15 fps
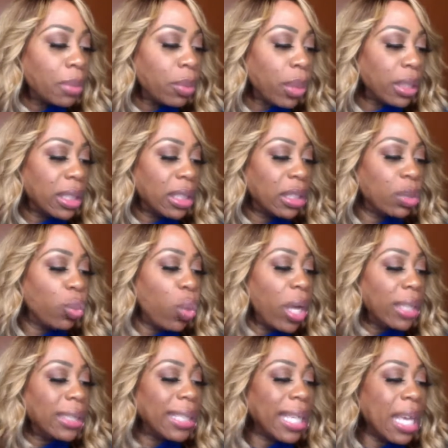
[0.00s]
What
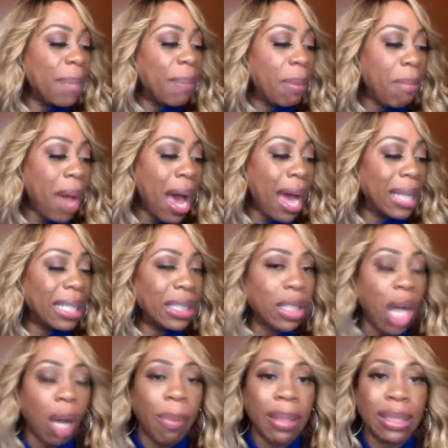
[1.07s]
to keep in mind? Let's
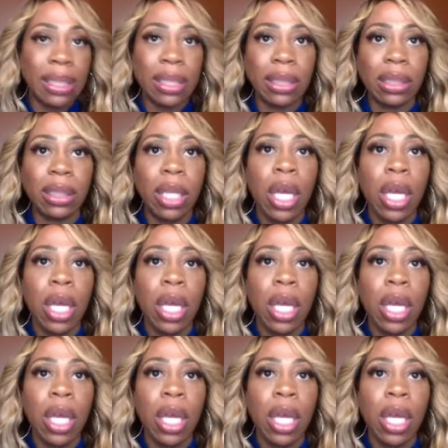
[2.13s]
talk about this.